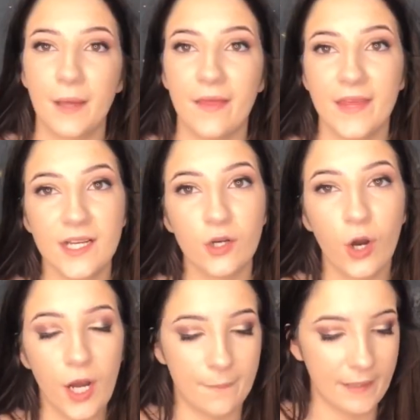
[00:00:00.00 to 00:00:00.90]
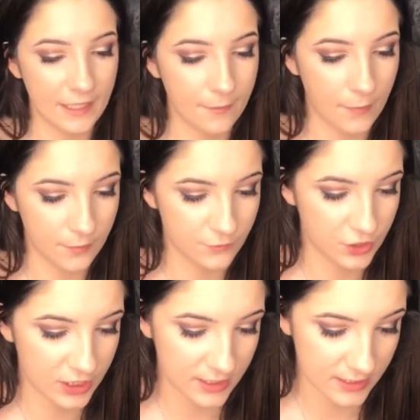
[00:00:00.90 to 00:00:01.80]
I then got a pair of mom
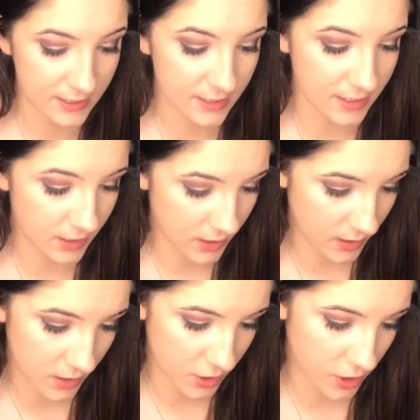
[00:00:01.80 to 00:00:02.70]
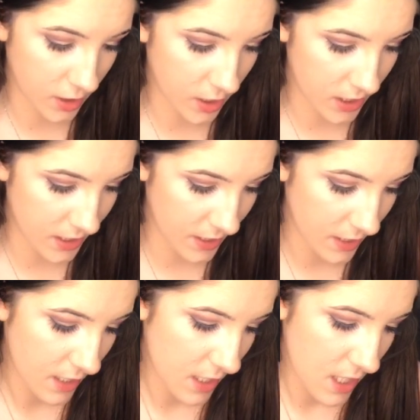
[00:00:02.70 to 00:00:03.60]
jeans. These are
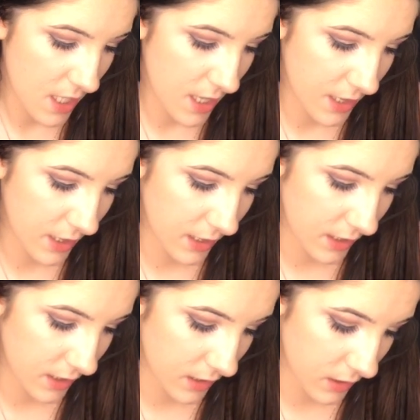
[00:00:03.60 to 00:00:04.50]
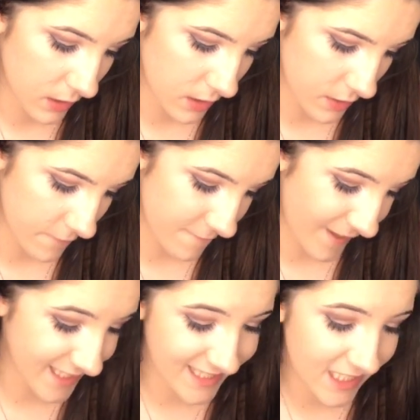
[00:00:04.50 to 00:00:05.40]
the
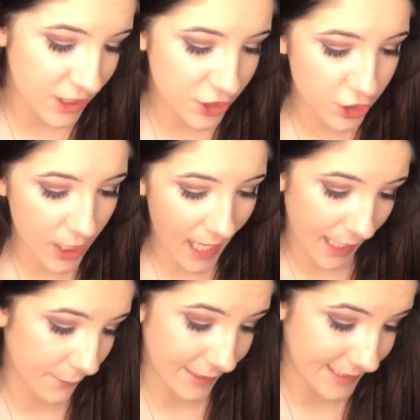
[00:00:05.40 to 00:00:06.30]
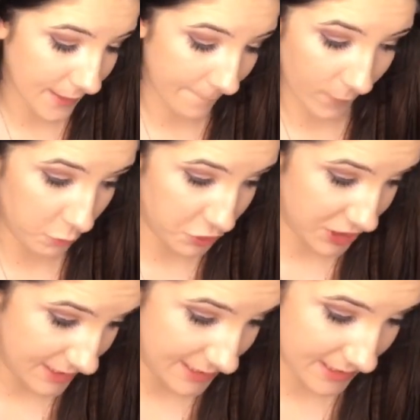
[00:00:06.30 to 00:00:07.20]
vintage high waist mom
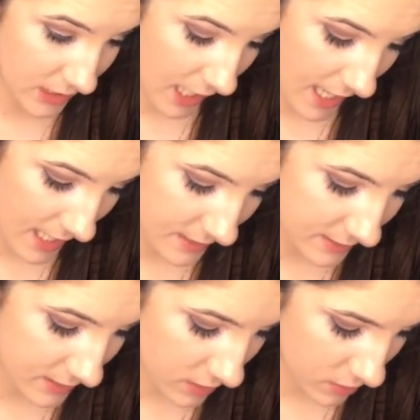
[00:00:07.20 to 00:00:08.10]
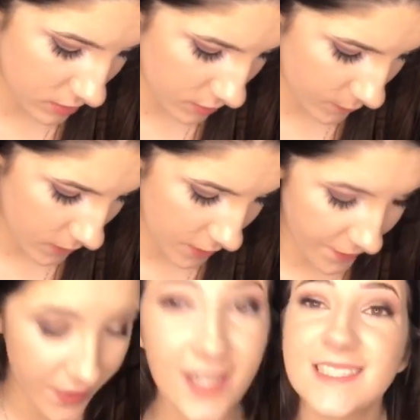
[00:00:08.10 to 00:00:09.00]
jeans and they were
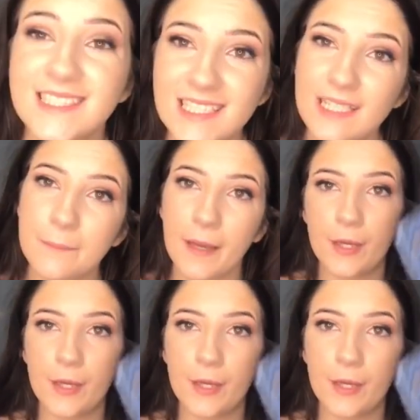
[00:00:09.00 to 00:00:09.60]
£13.